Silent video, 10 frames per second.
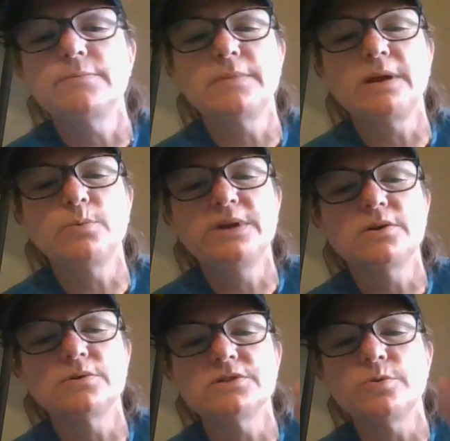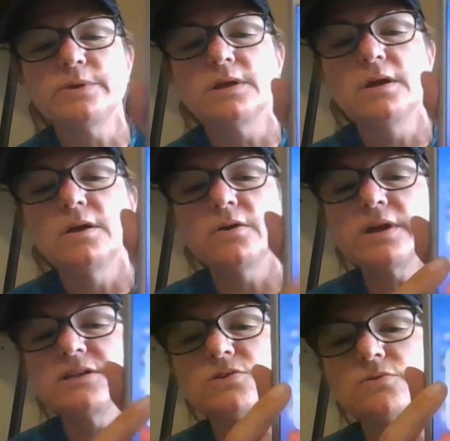My window is open.
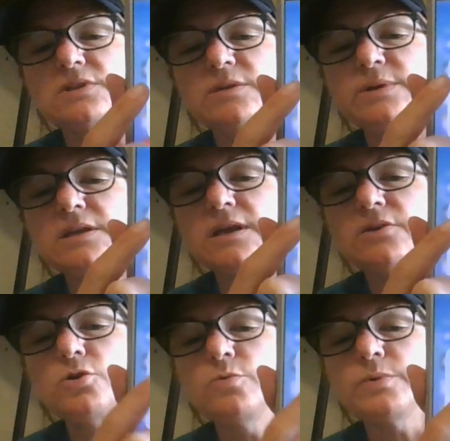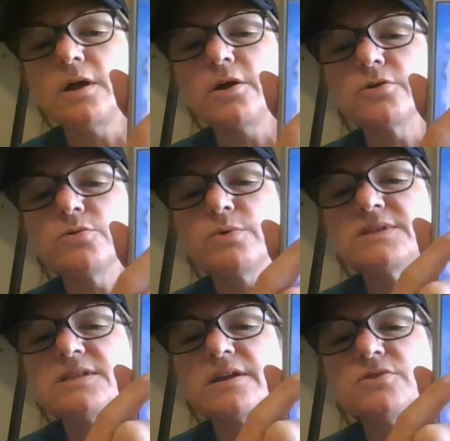Okay, so Libby and Hoople are the ones
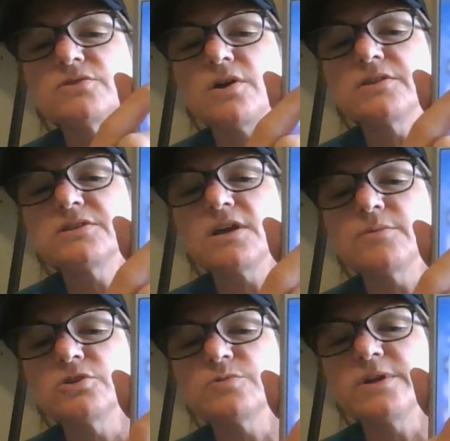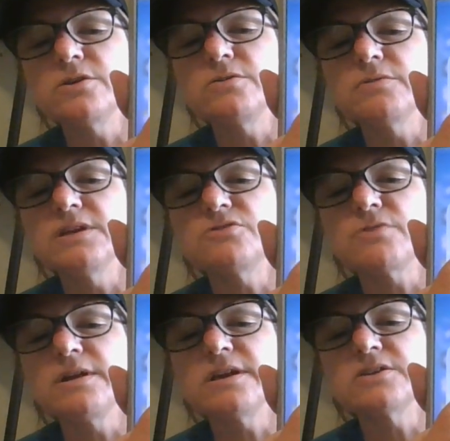that I use all the time. There's my Goodreads
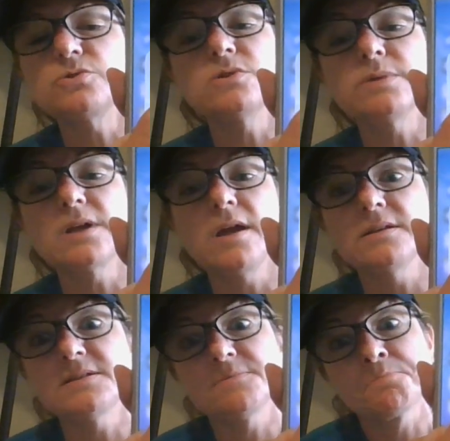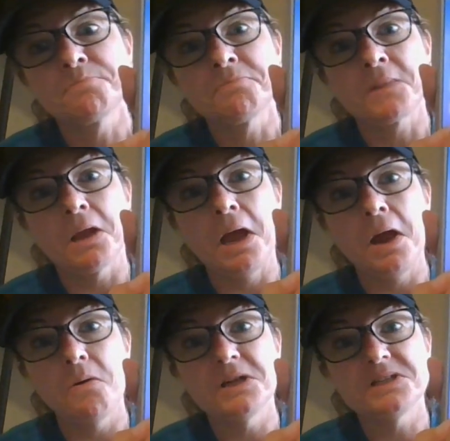right next to it because I
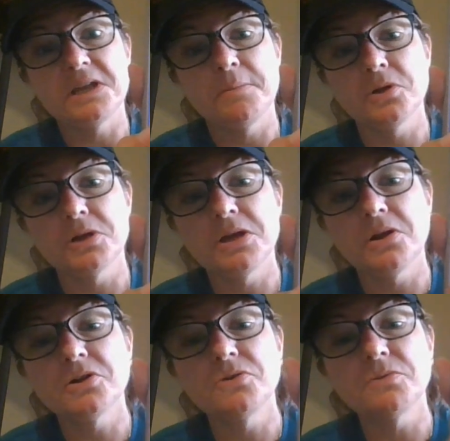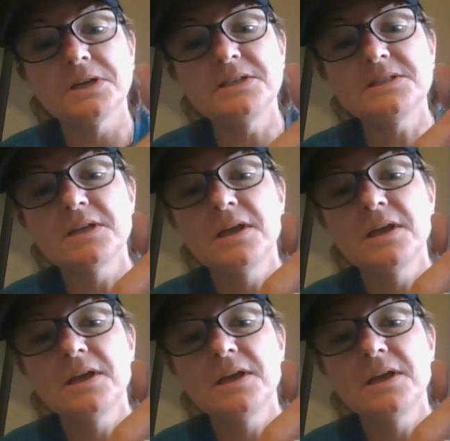always am looking on Goodreads.